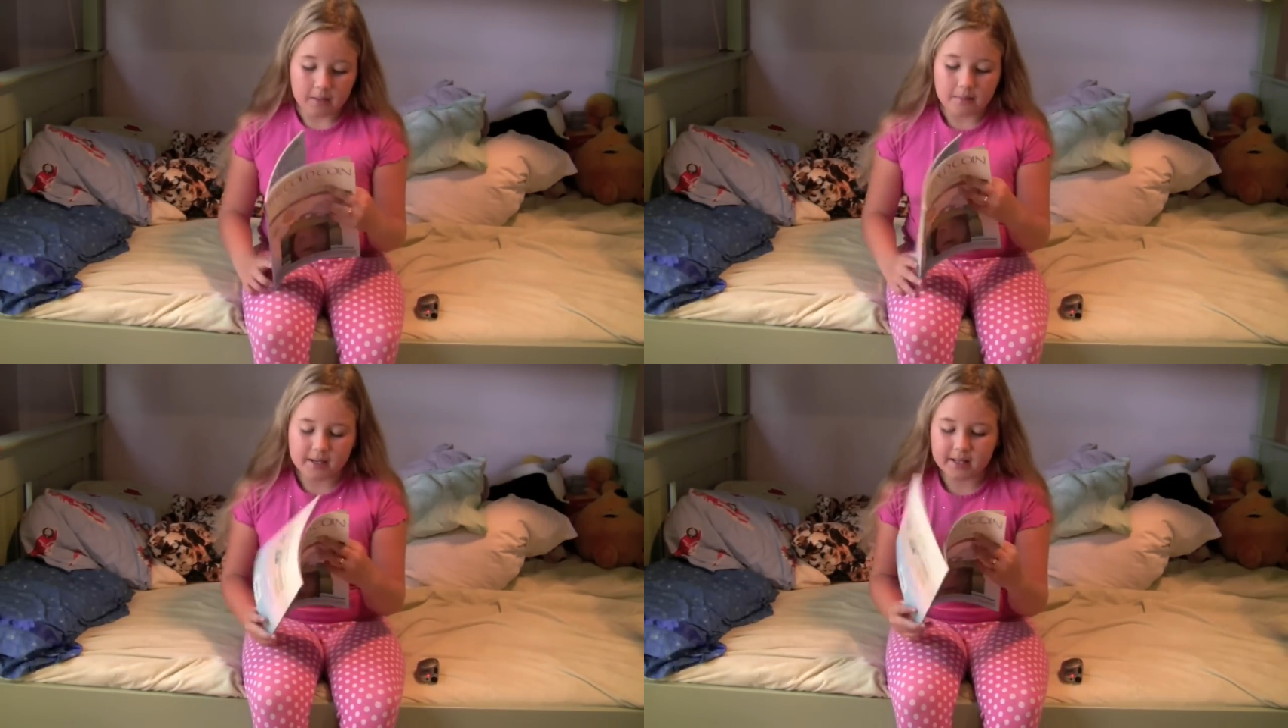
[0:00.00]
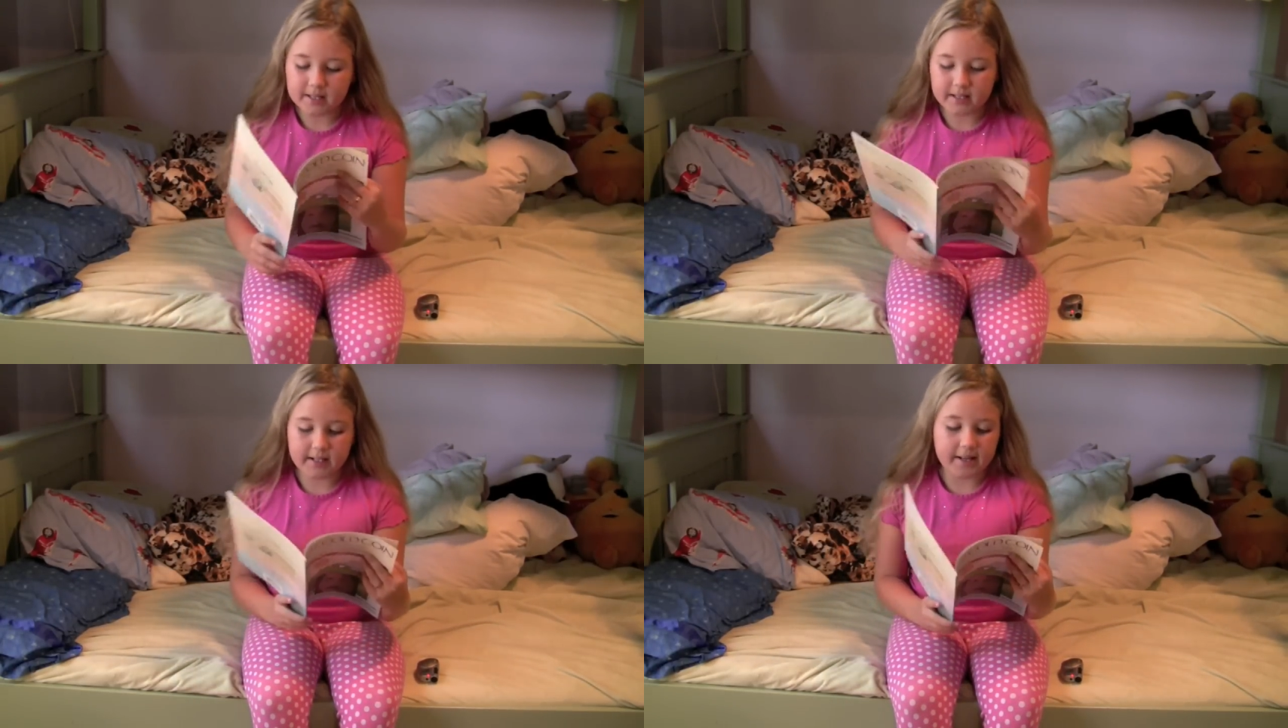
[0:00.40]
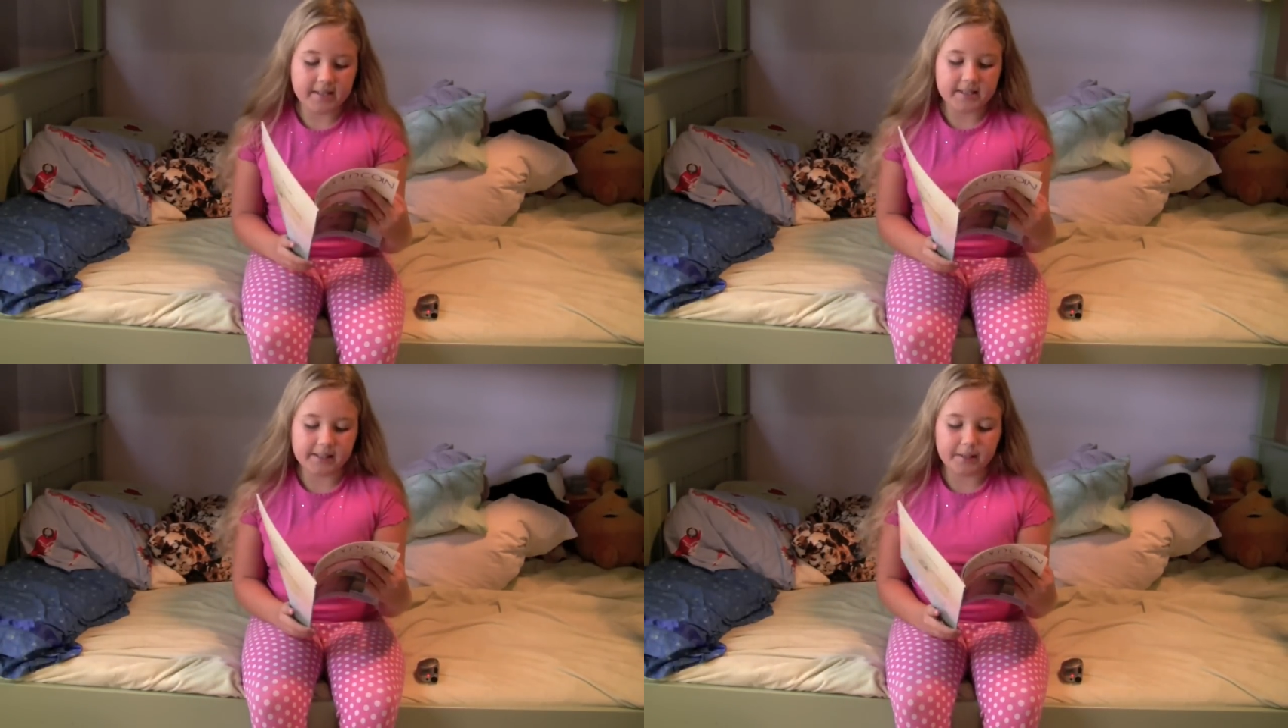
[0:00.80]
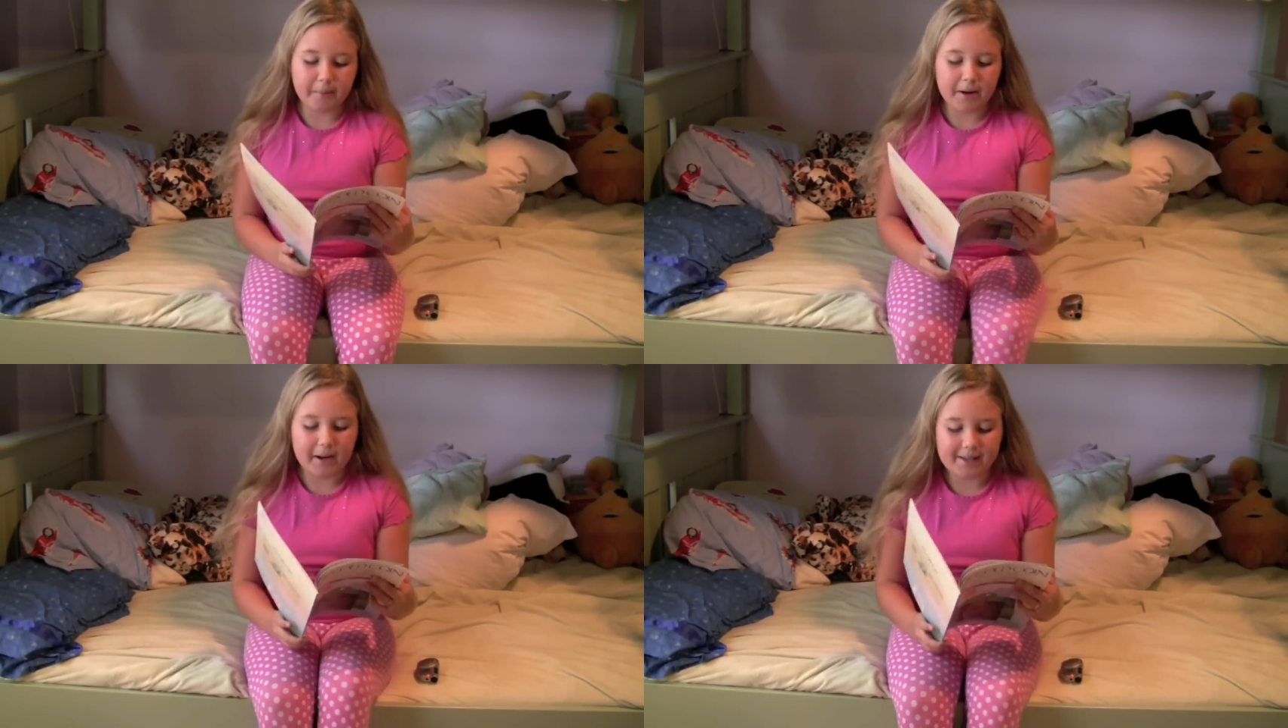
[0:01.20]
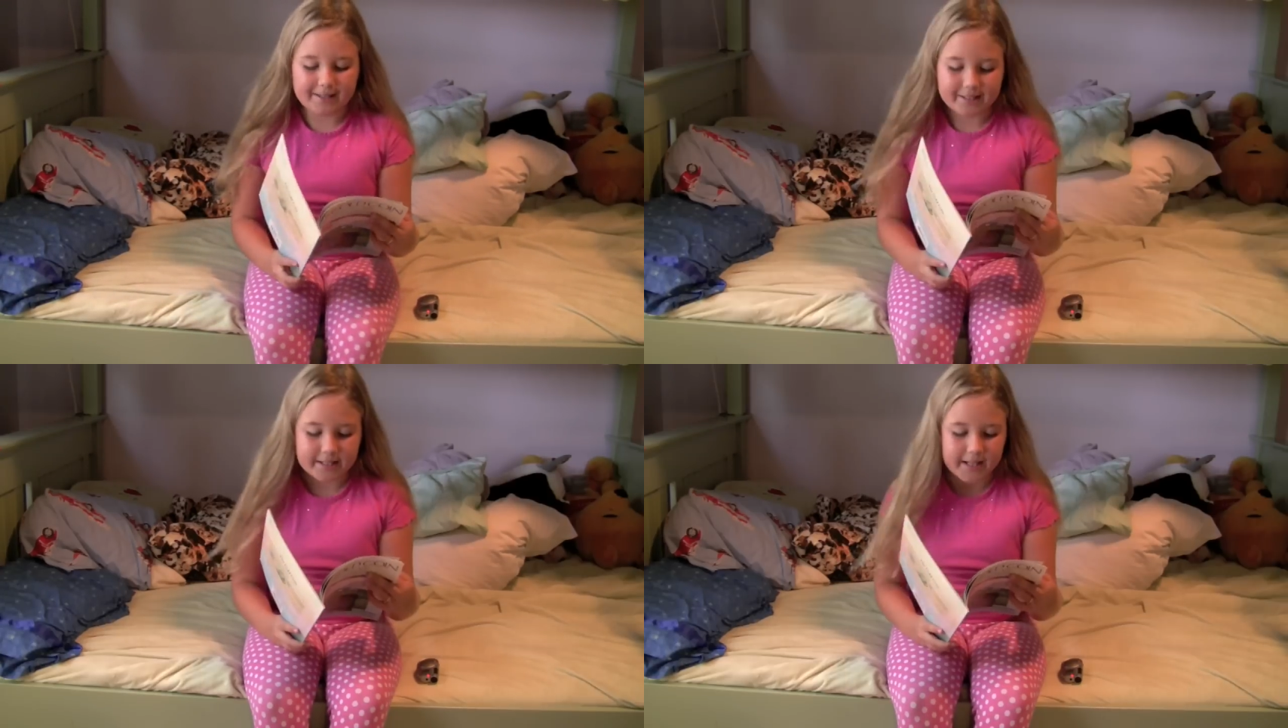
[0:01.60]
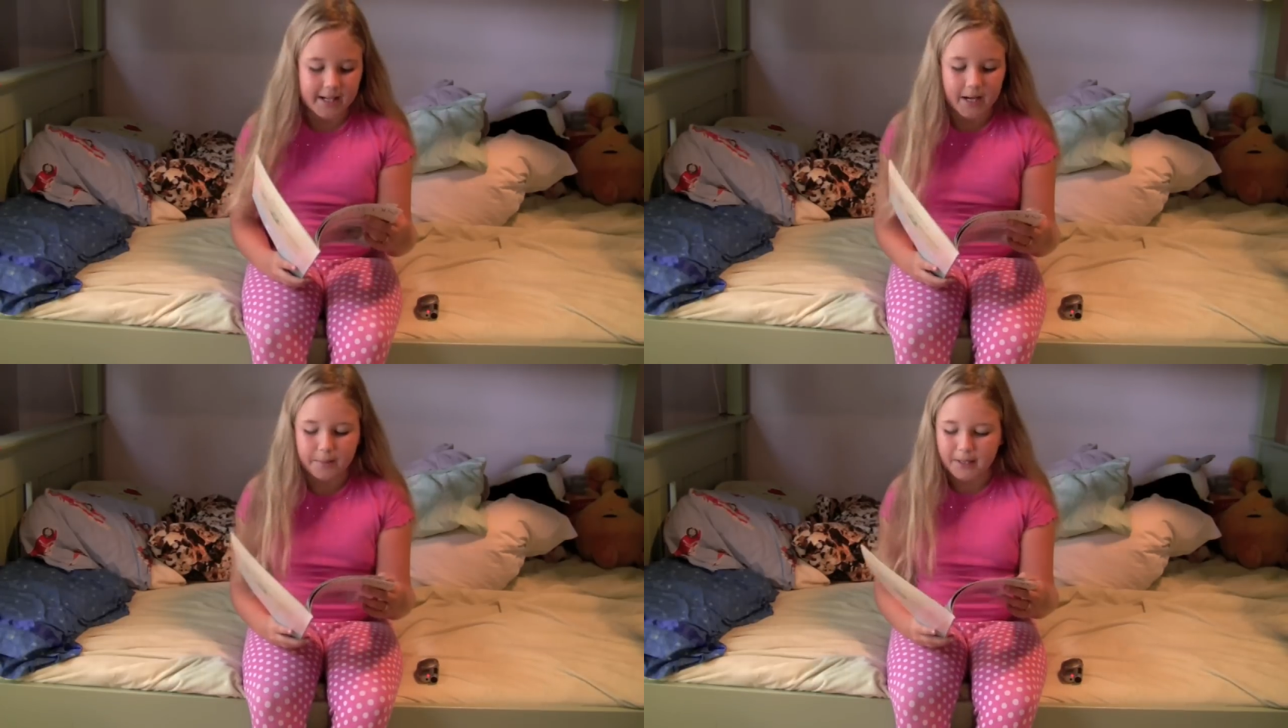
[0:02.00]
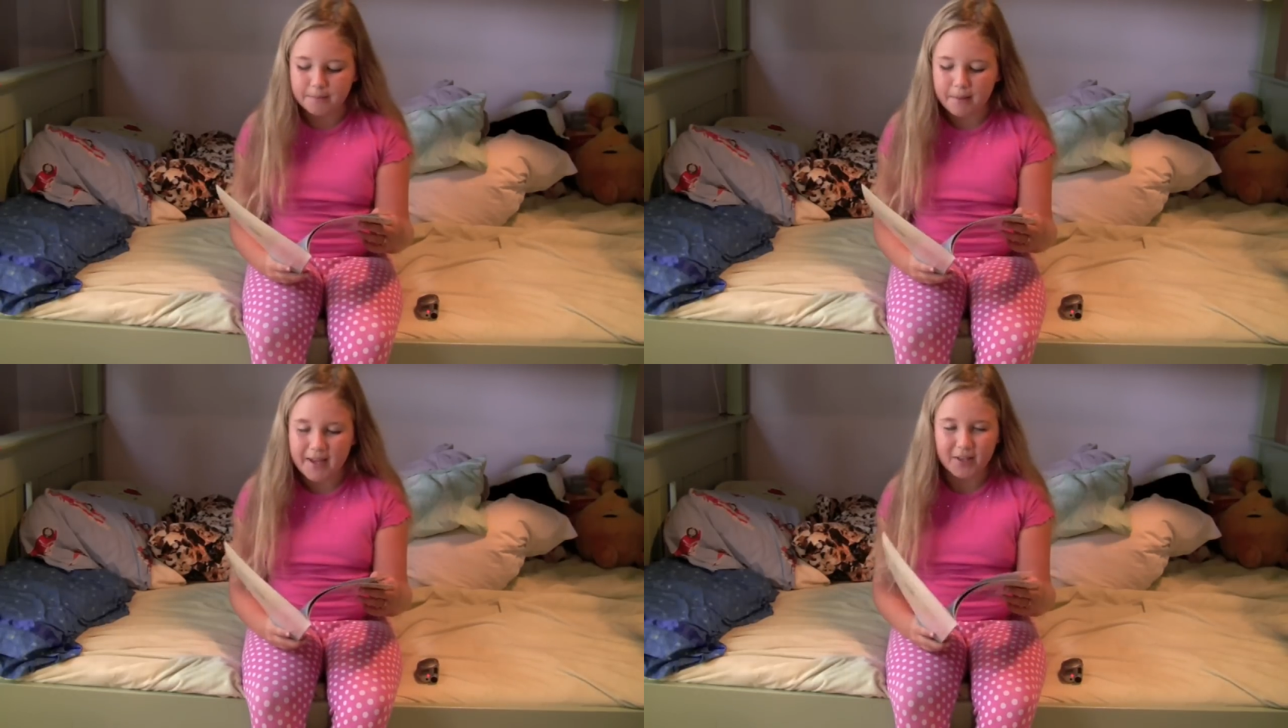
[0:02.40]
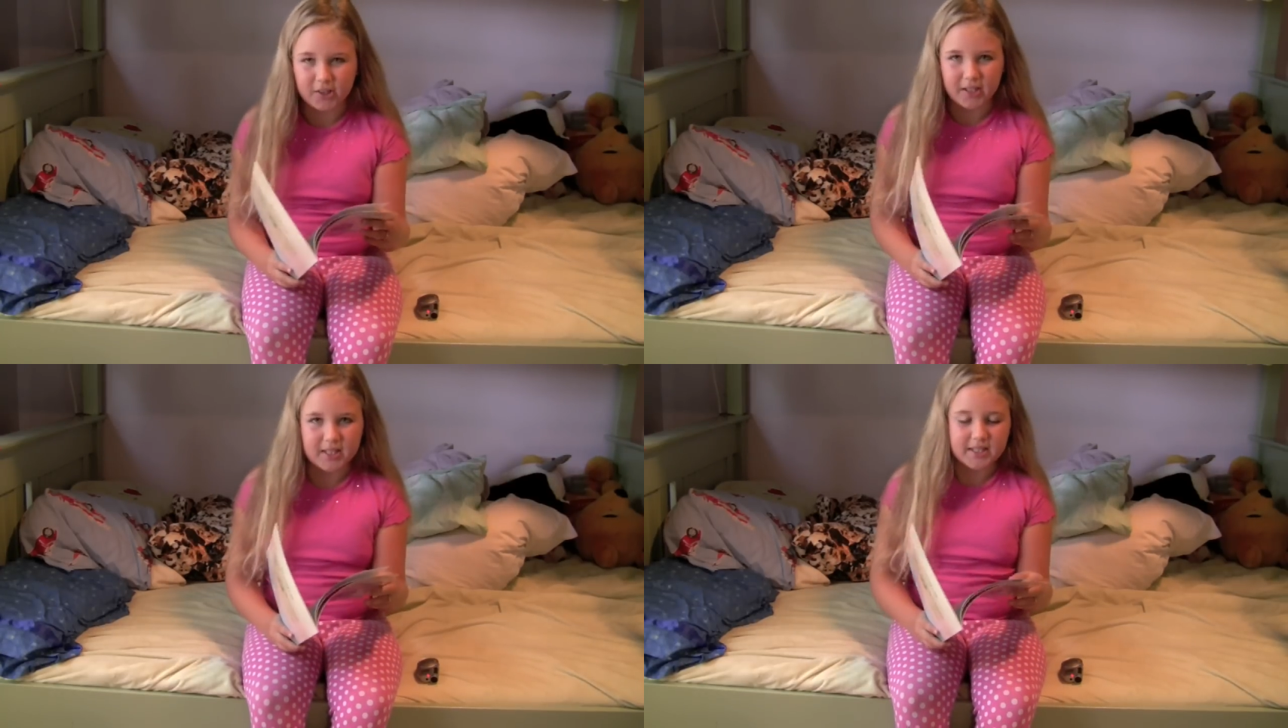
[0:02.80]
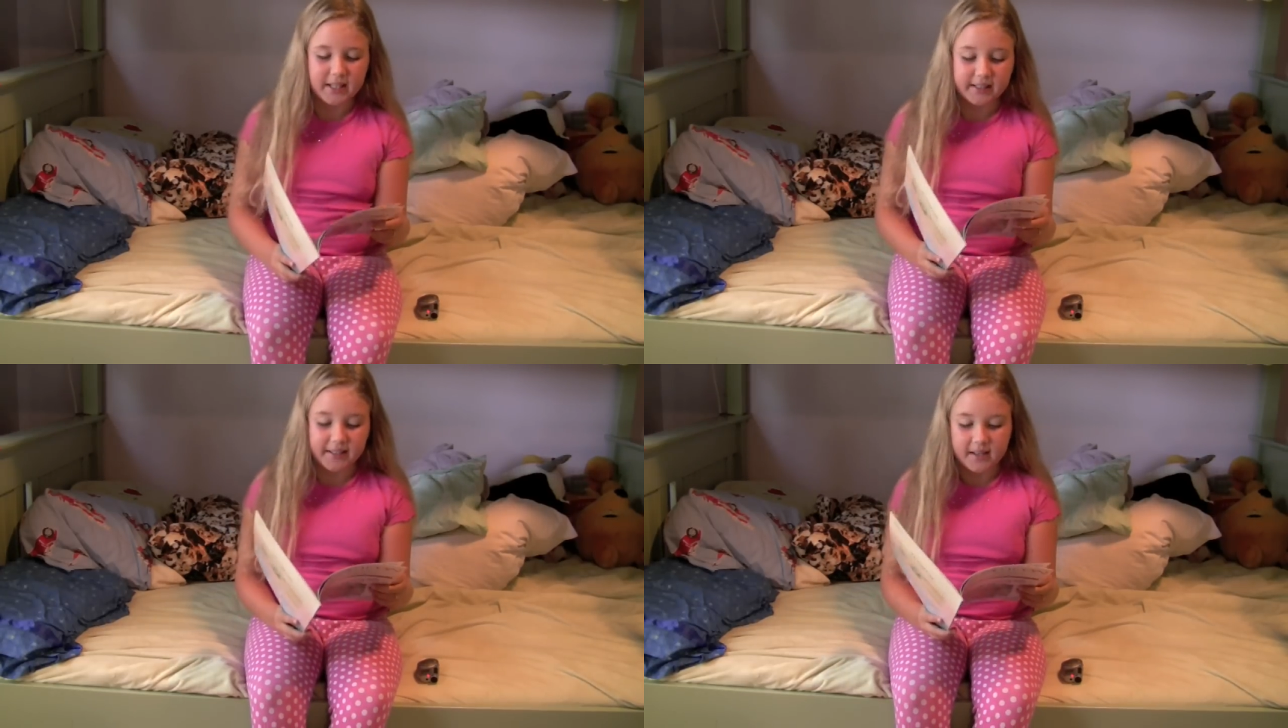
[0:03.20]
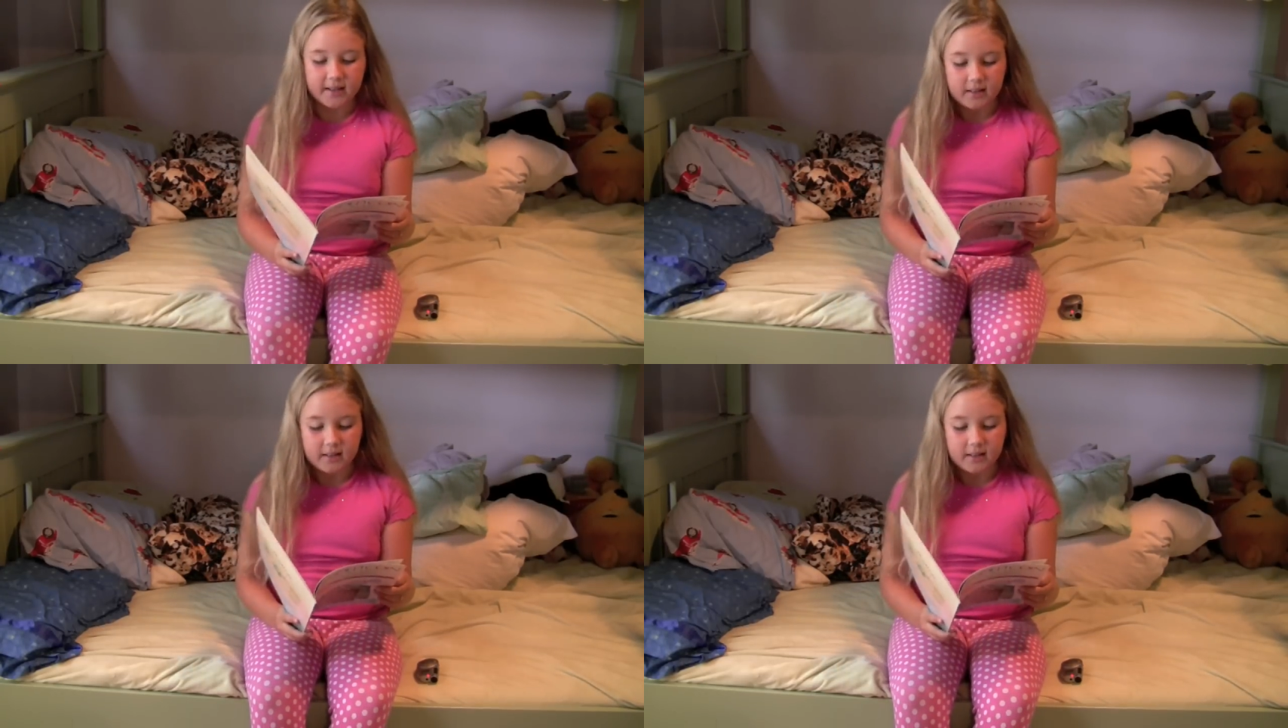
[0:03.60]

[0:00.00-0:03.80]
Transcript: Because he did his stealing by night, his skin had become pale and sickly.